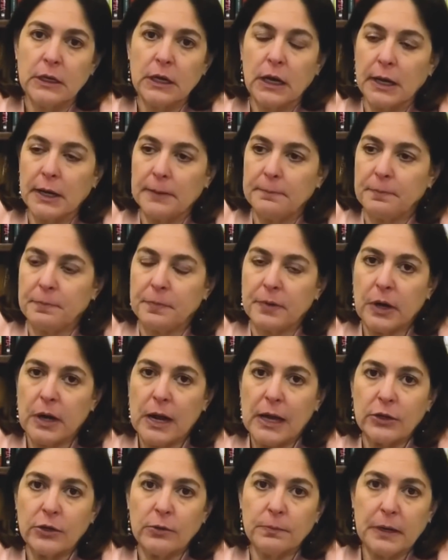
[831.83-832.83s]

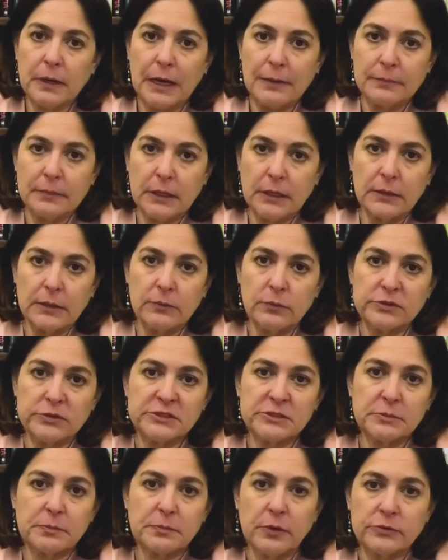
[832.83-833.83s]
Barack Obama was
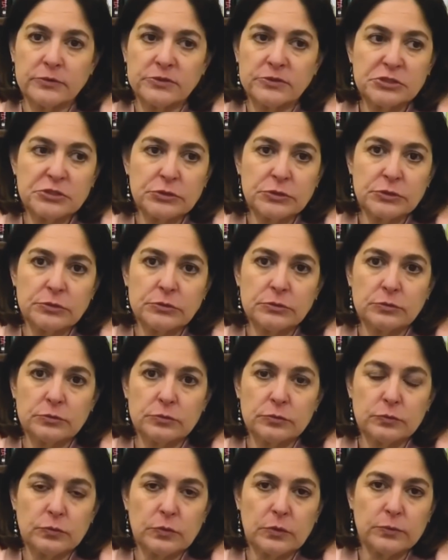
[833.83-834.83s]
supposed
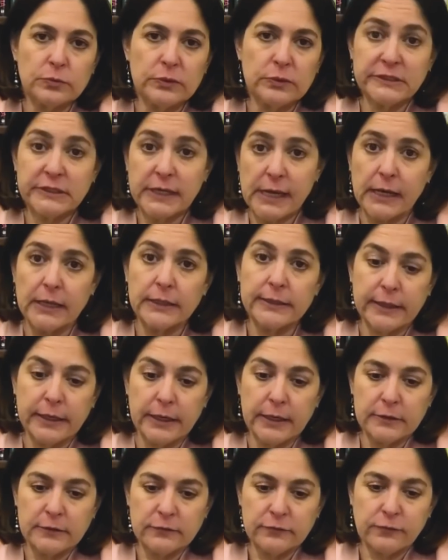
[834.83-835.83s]
to
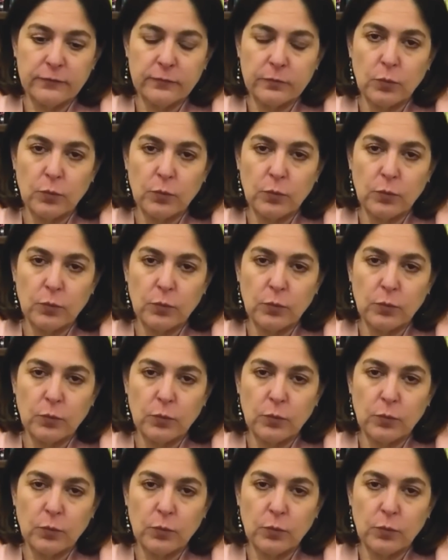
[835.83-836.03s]
retaliate